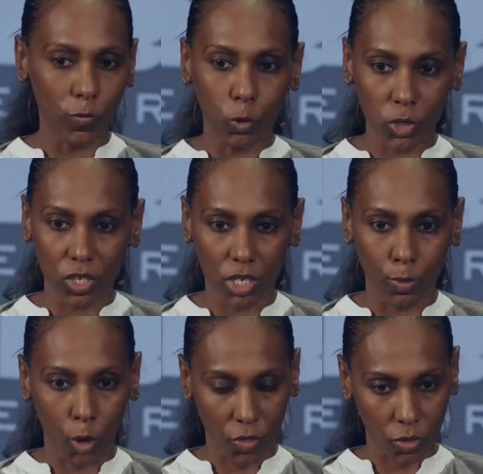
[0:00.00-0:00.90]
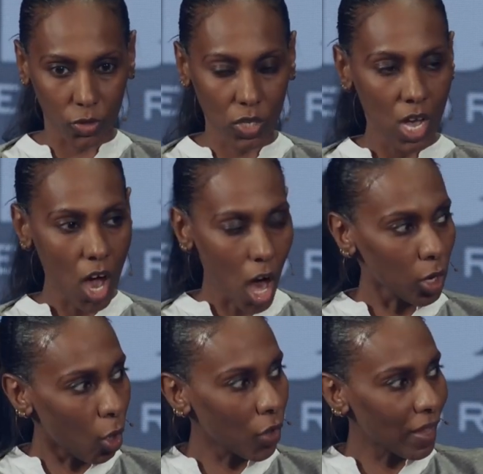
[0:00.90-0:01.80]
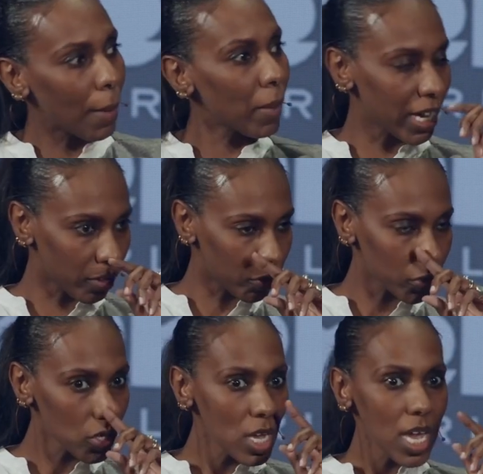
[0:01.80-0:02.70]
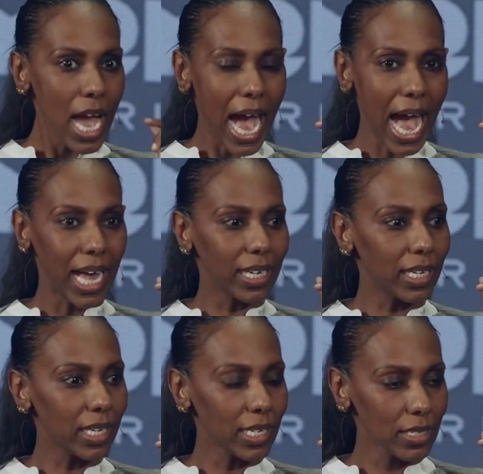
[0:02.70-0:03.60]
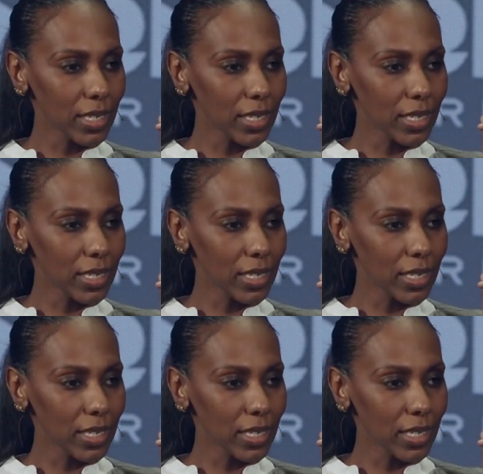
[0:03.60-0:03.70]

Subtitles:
forced into brothels along that migrant route. And